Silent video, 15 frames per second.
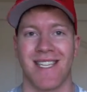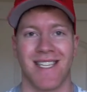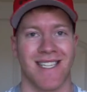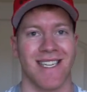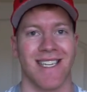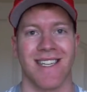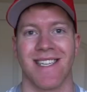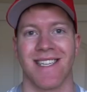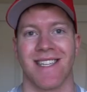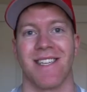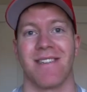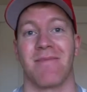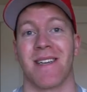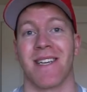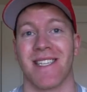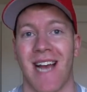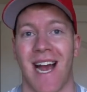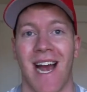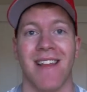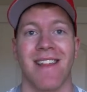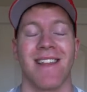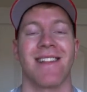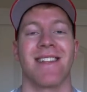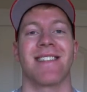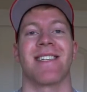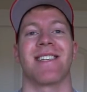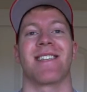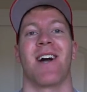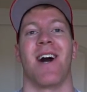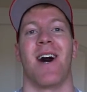see this lift because I think this
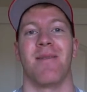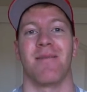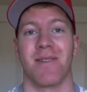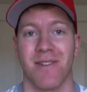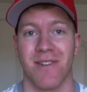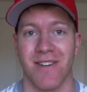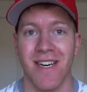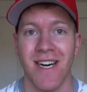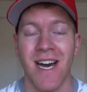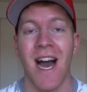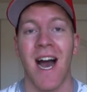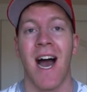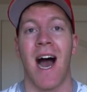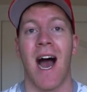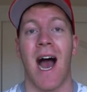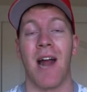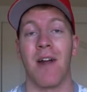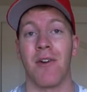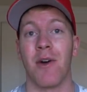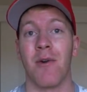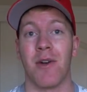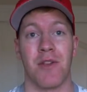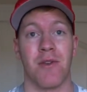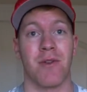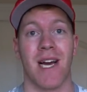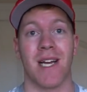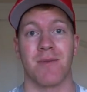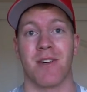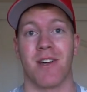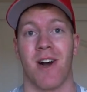is comical. I don't know what you
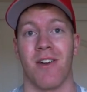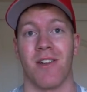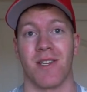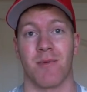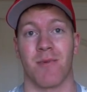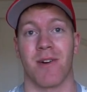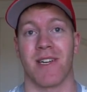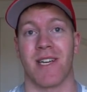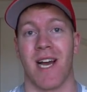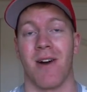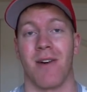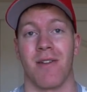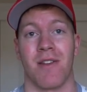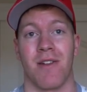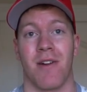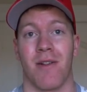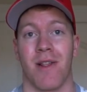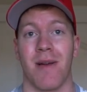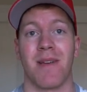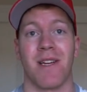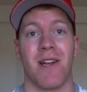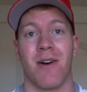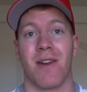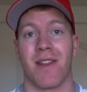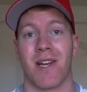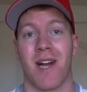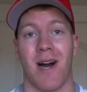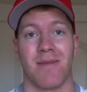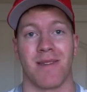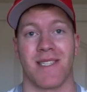guys would call this workout. You know, let me know in the
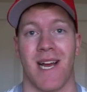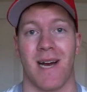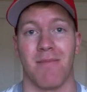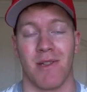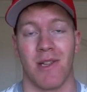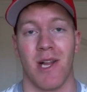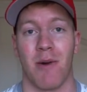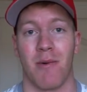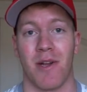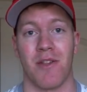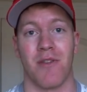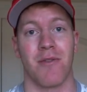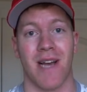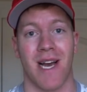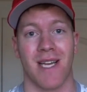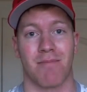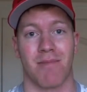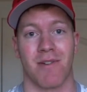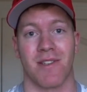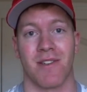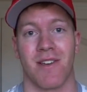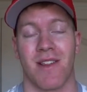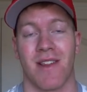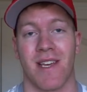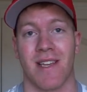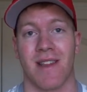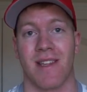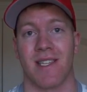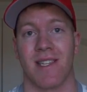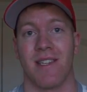comments down below what you guys personally
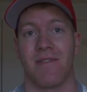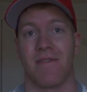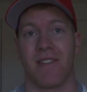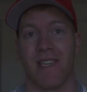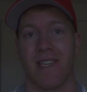think this lift